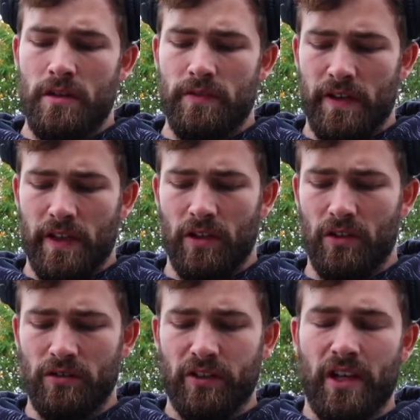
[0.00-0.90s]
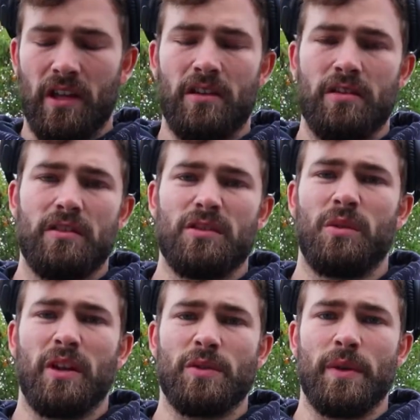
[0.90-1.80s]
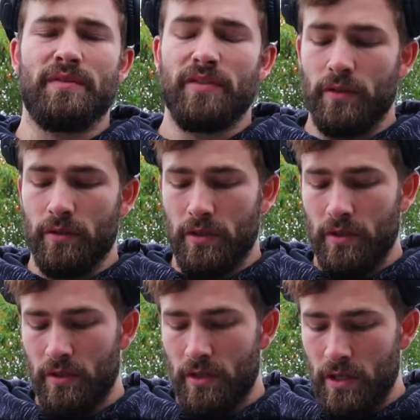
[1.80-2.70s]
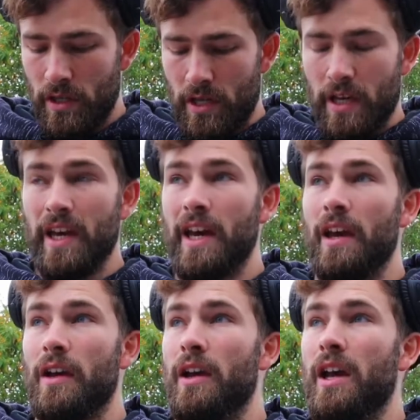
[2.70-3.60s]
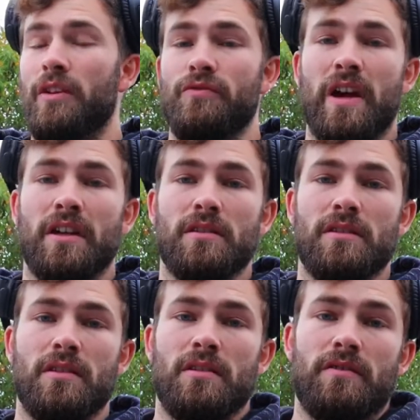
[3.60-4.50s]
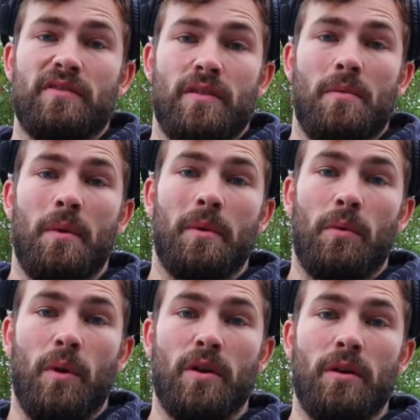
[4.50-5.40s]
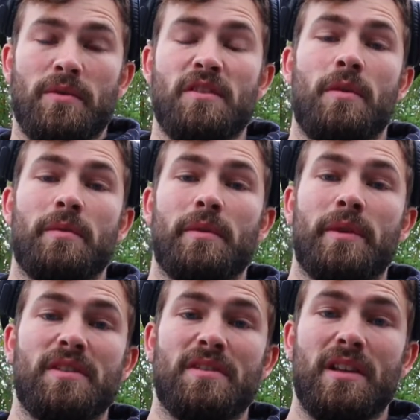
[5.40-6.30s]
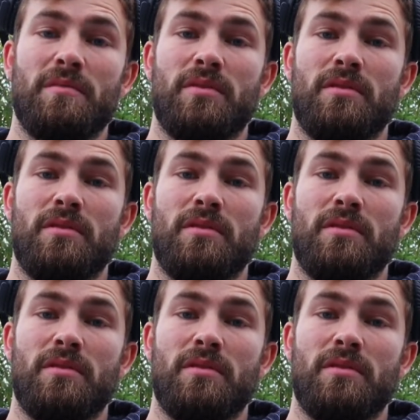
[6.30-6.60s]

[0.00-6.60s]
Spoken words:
Feeling hungry, just wanting to eat food. It rained from the moment I woke up to the moment I went to sleep,